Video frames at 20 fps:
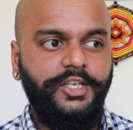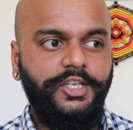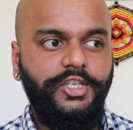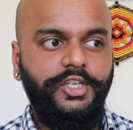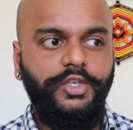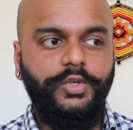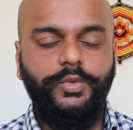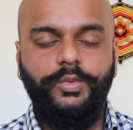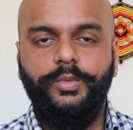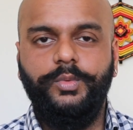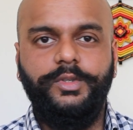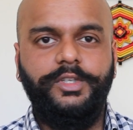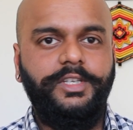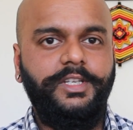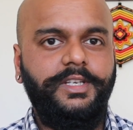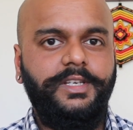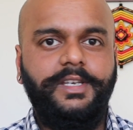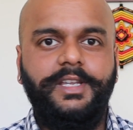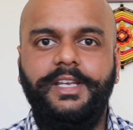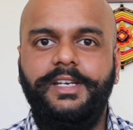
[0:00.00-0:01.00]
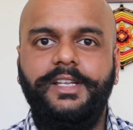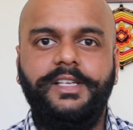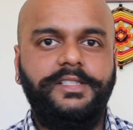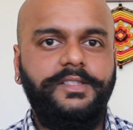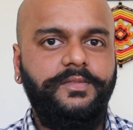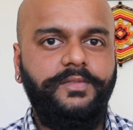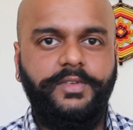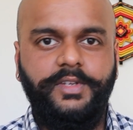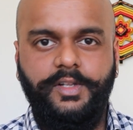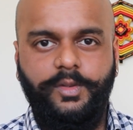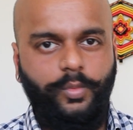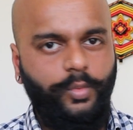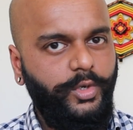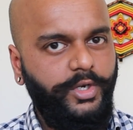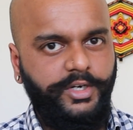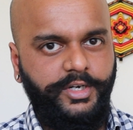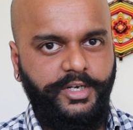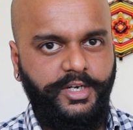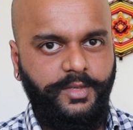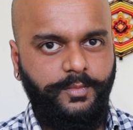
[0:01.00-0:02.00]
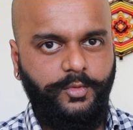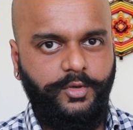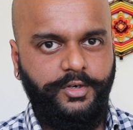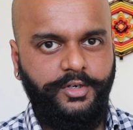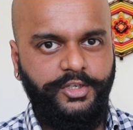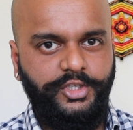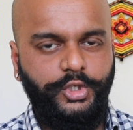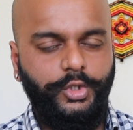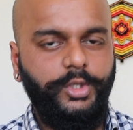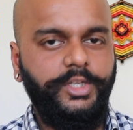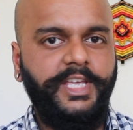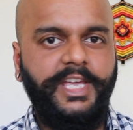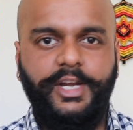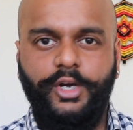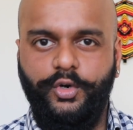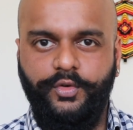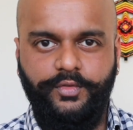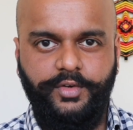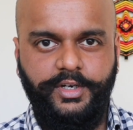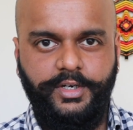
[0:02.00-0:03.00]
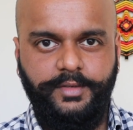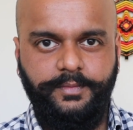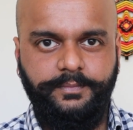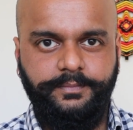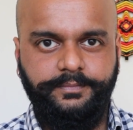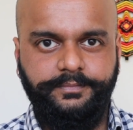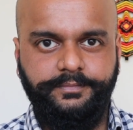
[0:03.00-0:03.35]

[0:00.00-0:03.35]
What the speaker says: it doesn't feel weird anymore. You'll get over it.